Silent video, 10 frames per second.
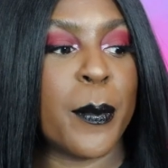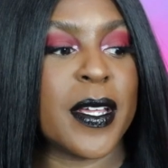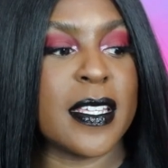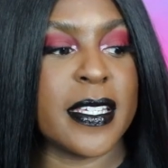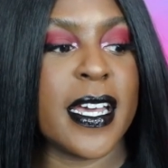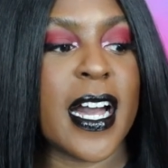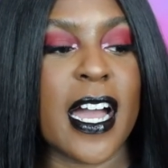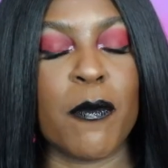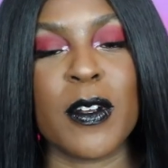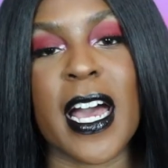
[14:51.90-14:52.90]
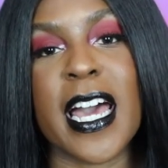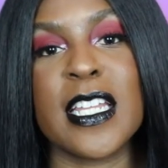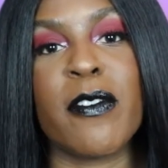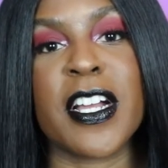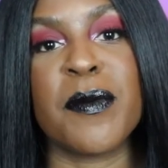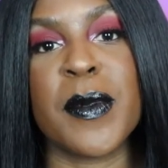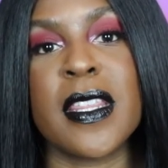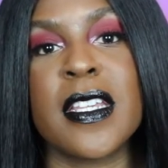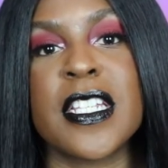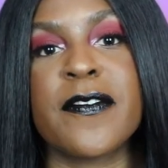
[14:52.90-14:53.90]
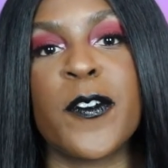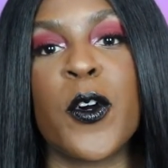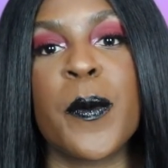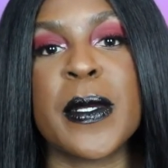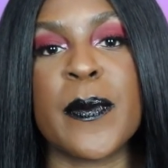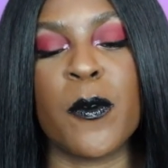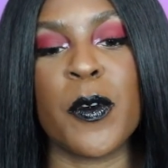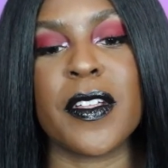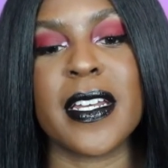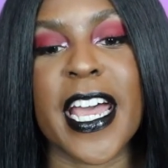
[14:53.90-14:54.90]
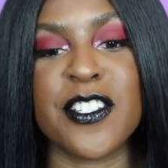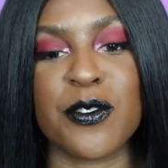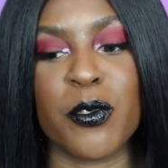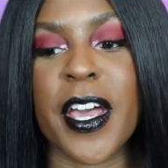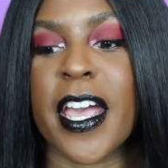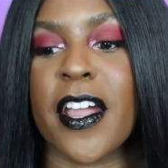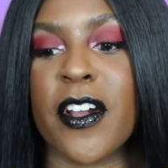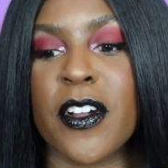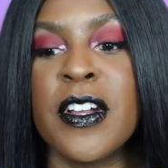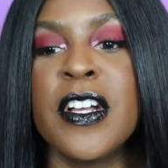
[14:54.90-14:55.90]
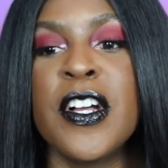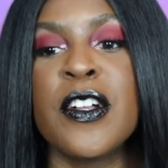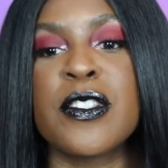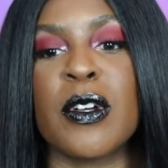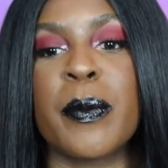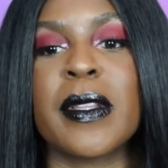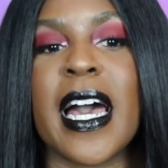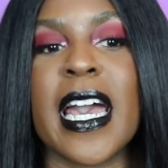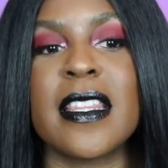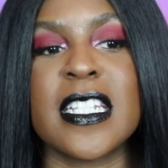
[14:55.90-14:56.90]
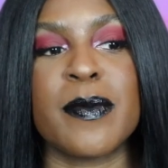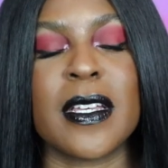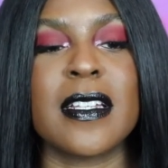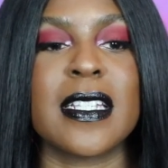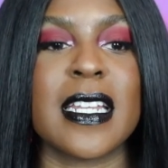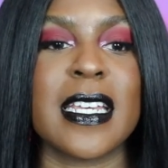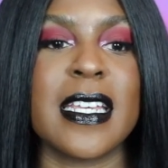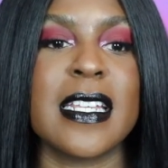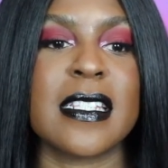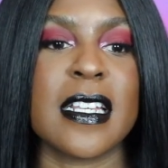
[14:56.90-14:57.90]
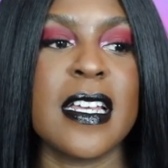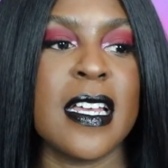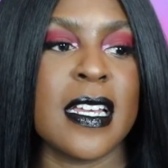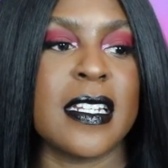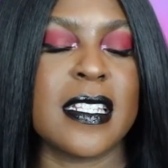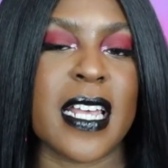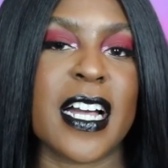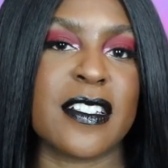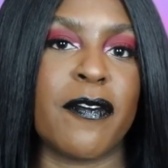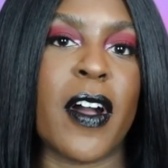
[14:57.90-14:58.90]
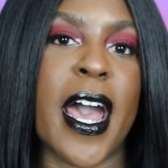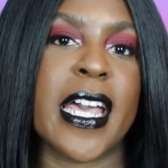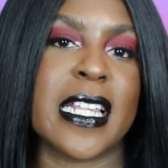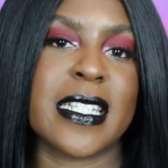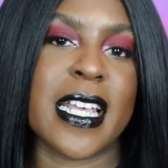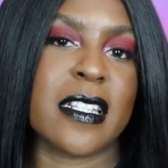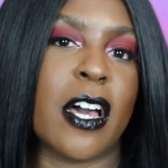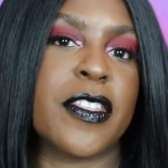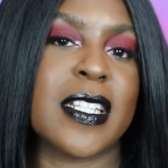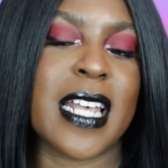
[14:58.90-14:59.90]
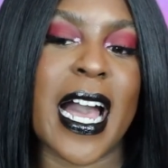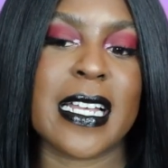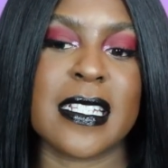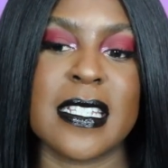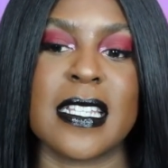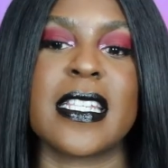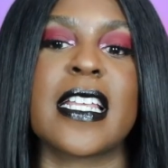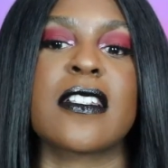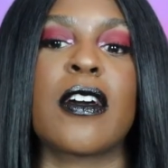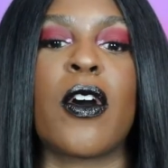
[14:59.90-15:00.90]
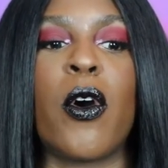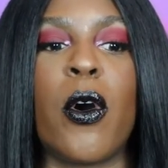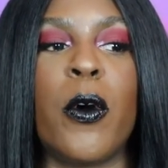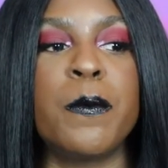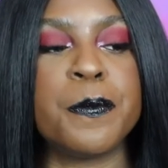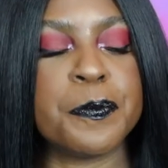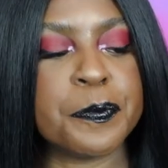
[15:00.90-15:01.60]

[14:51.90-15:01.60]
But yeah, I would highly recommend this for people with natural hair to apply this, because it is detoxifying. It takes off the toxins, it takes out all